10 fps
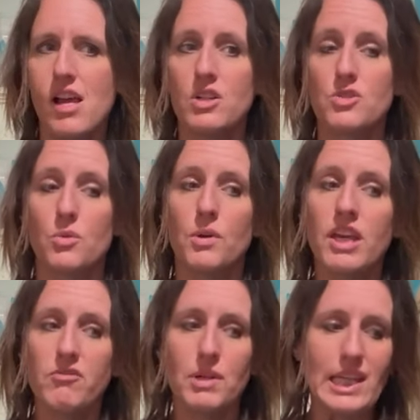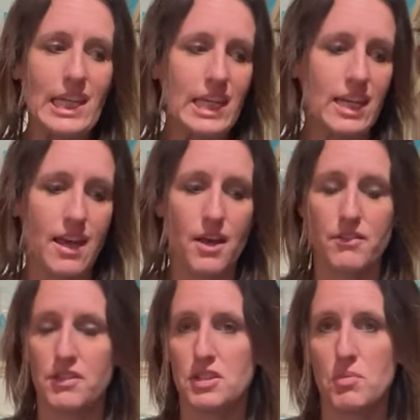So we have been eating out
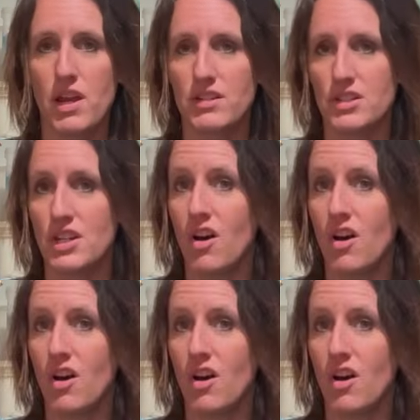of this pantry